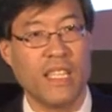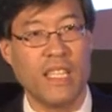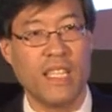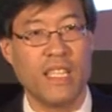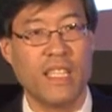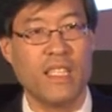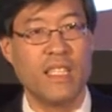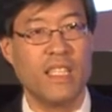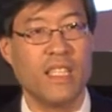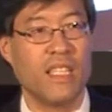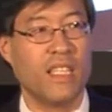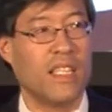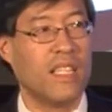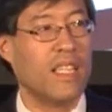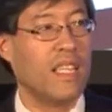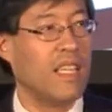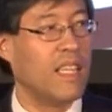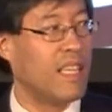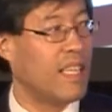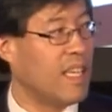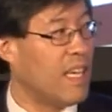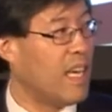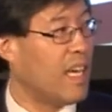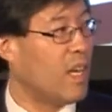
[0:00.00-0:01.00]
Yen, and
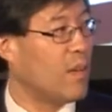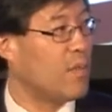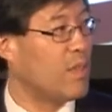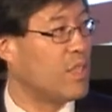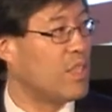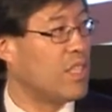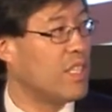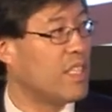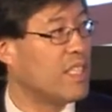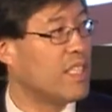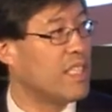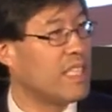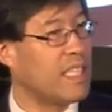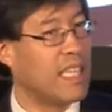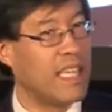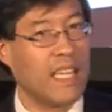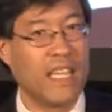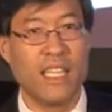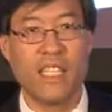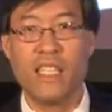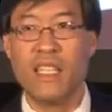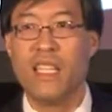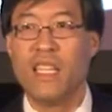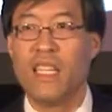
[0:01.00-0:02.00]
Regina
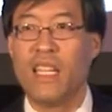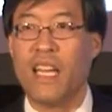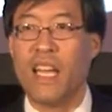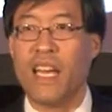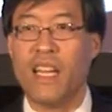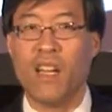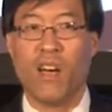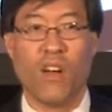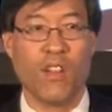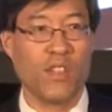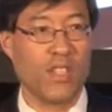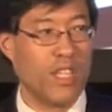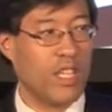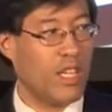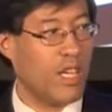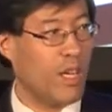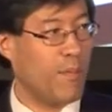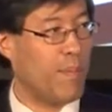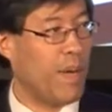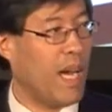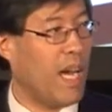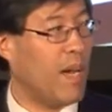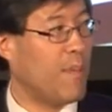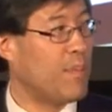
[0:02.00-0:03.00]
Yen, and all the
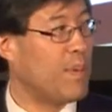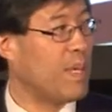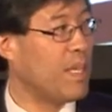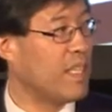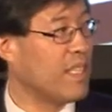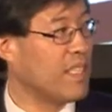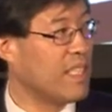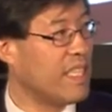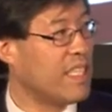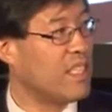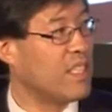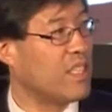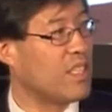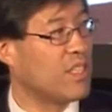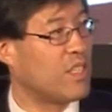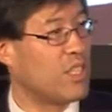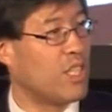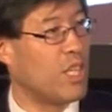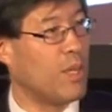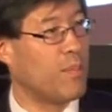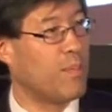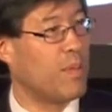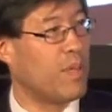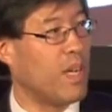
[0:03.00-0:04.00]
APAPA
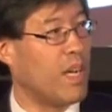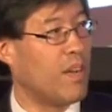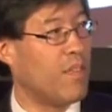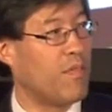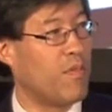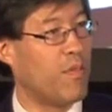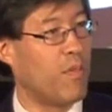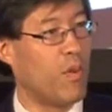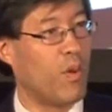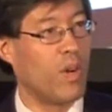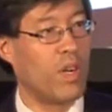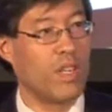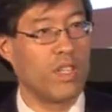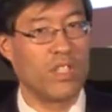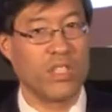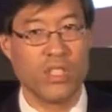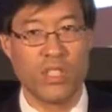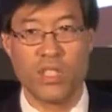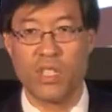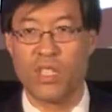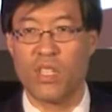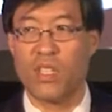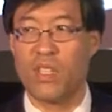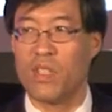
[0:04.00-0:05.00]
leadership for
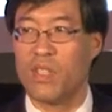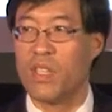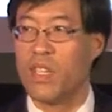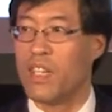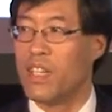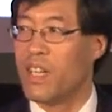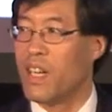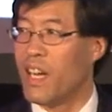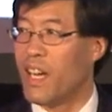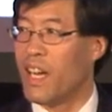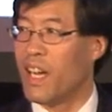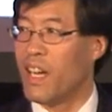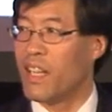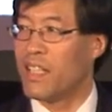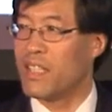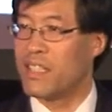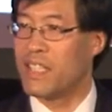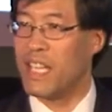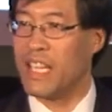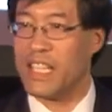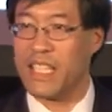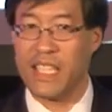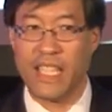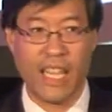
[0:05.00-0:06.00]
your
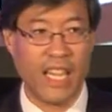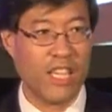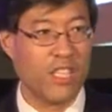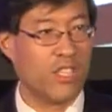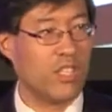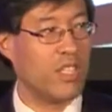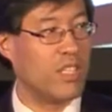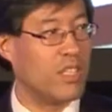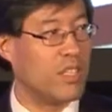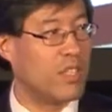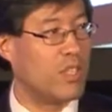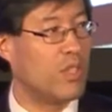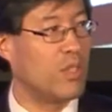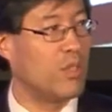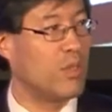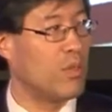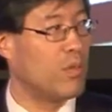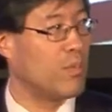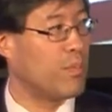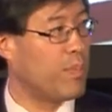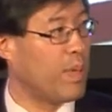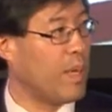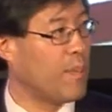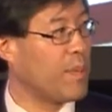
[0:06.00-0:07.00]
dedication
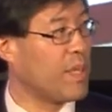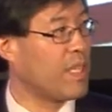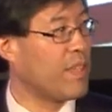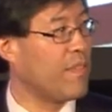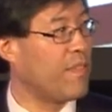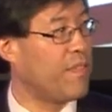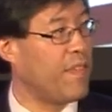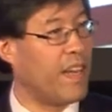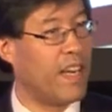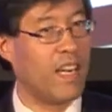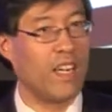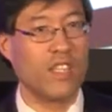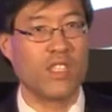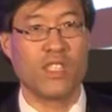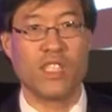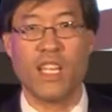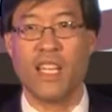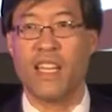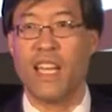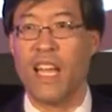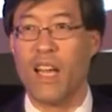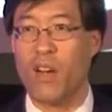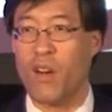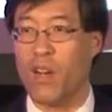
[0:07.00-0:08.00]
to public affairs
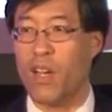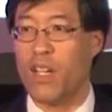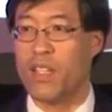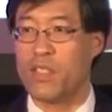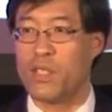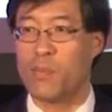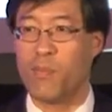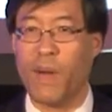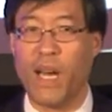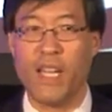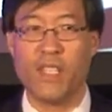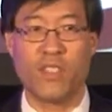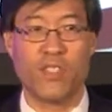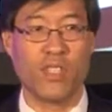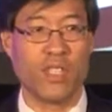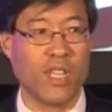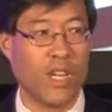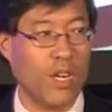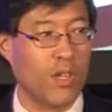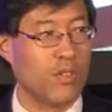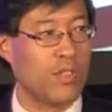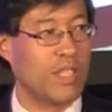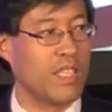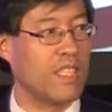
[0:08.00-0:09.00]
and sponsoring,
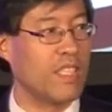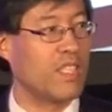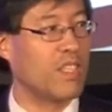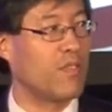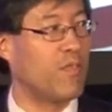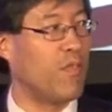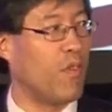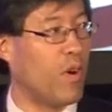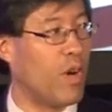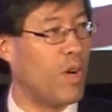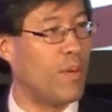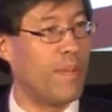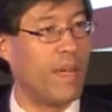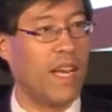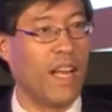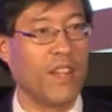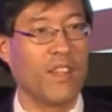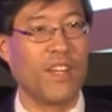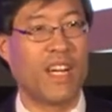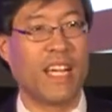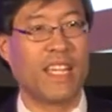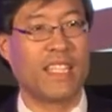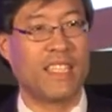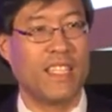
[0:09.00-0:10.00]
hosting this forum and
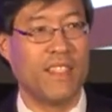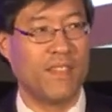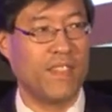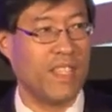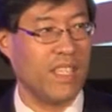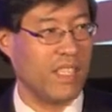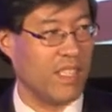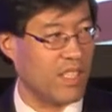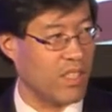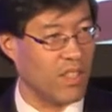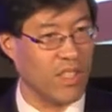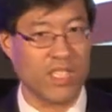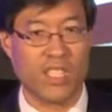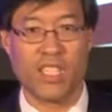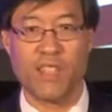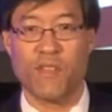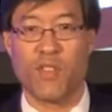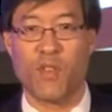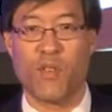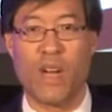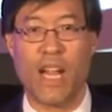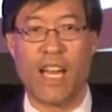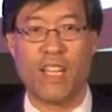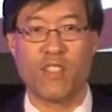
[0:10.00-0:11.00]
other activities. So let's give
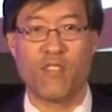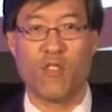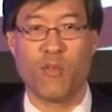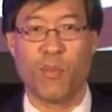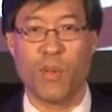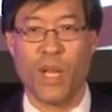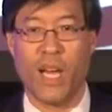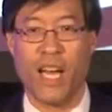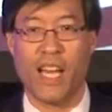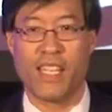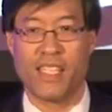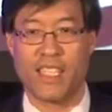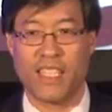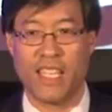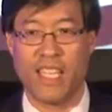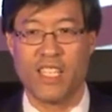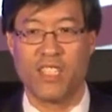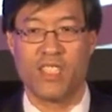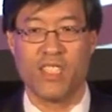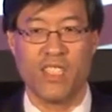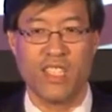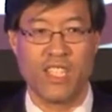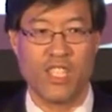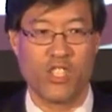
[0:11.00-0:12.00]
a round of applause
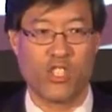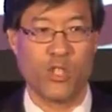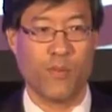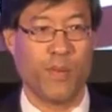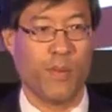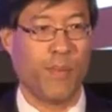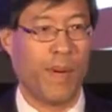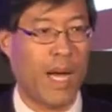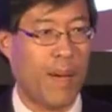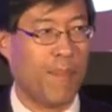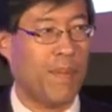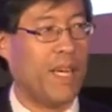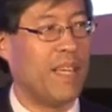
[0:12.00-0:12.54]
again to Richard.